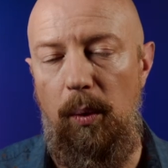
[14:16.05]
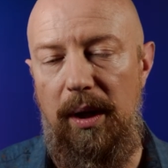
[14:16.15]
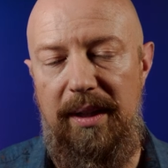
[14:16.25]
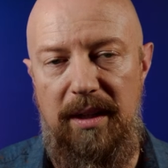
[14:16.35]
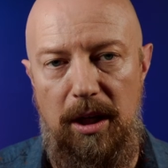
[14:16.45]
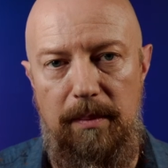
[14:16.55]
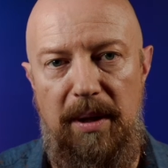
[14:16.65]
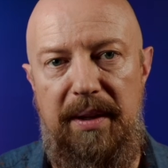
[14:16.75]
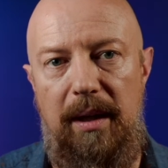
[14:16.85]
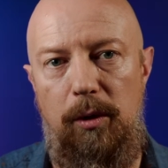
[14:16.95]
We're gonna talk
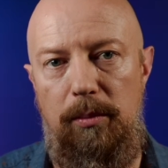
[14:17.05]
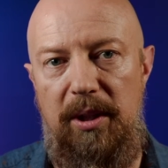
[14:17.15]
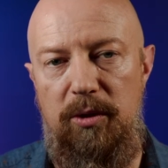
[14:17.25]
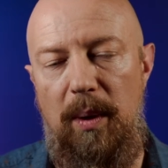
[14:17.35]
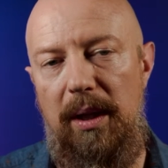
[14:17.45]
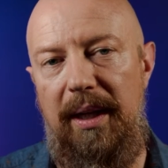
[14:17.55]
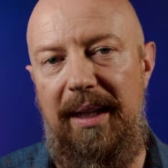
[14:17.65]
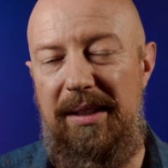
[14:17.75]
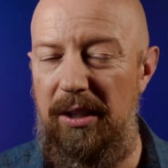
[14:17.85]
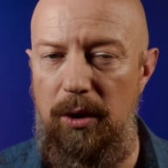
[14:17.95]
about that a little bit as well. And I'm
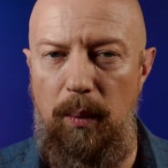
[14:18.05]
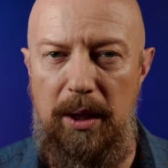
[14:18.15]
gonna tell you why